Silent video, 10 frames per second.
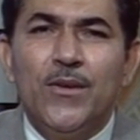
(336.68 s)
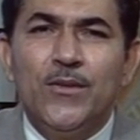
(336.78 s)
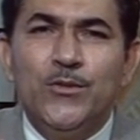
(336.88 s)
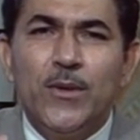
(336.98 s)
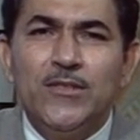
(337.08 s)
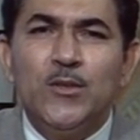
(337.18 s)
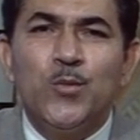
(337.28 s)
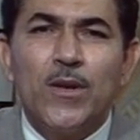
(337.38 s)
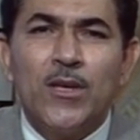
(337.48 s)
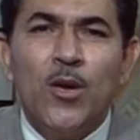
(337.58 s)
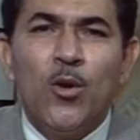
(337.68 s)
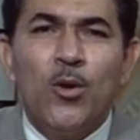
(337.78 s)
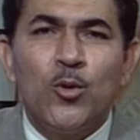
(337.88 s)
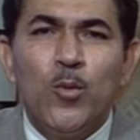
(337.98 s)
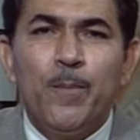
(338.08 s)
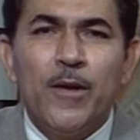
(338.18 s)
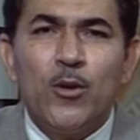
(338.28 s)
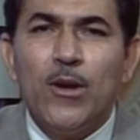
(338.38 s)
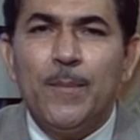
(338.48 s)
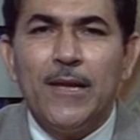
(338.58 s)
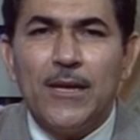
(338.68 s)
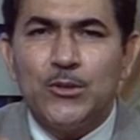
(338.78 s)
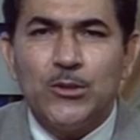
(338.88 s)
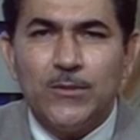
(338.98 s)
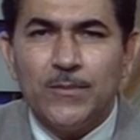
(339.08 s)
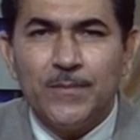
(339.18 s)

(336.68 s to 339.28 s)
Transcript: you are just working on to a payroll application,